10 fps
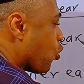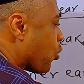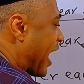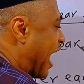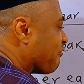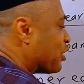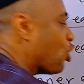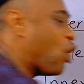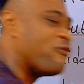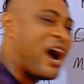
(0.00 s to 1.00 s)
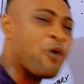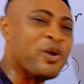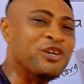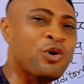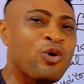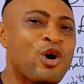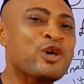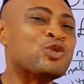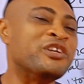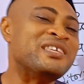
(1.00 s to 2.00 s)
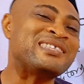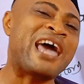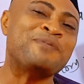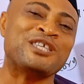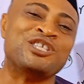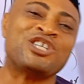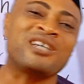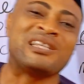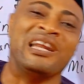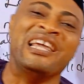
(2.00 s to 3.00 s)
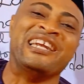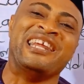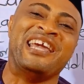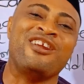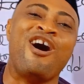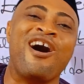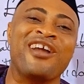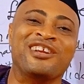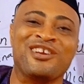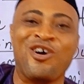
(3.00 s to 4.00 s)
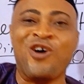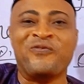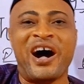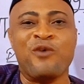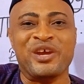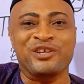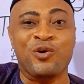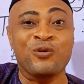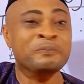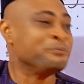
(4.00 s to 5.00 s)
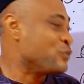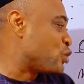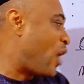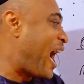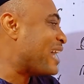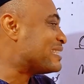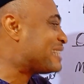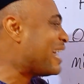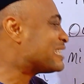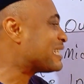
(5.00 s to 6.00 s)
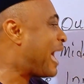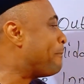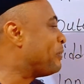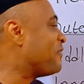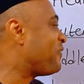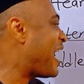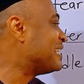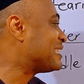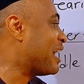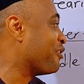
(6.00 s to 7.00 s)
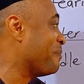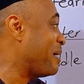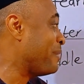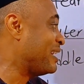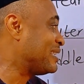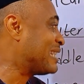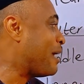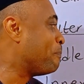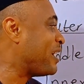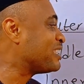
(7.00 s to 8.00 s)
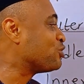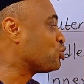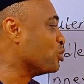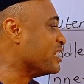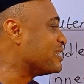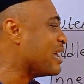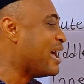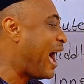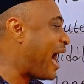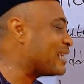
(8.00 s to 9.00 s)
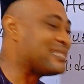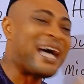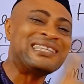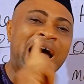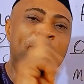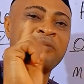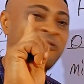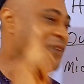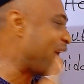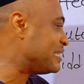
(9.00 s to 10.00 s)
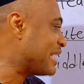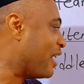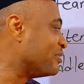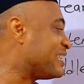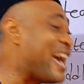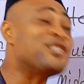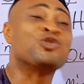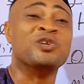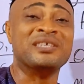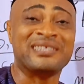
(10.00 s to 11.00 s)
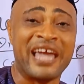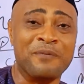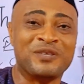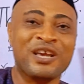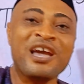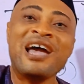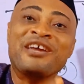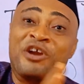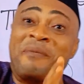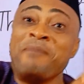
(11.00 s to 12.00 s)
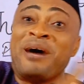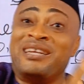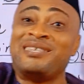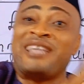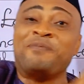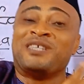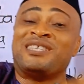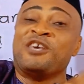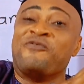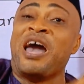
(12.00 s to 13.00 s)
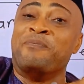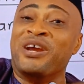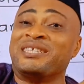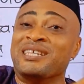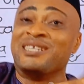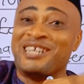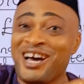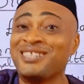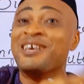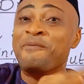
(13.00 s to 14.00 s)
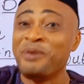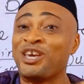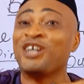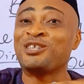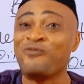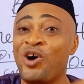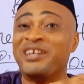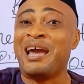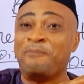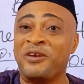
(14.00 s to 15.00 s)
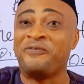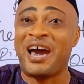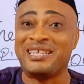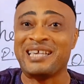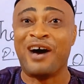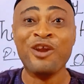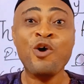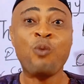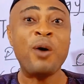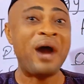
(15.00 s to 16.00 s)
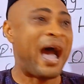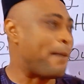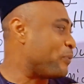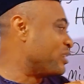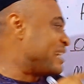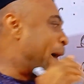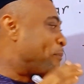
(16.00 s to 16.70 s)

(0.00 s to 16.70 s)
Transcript: We have the oval window. So the stapes is just leaning on the oval window. So as that amplified sound, remember the sound passes through this, as that amplified sound gets to the stapes, remember the stapes is still vibrating, is it not? Because of what? The amplified sound. What will happen? The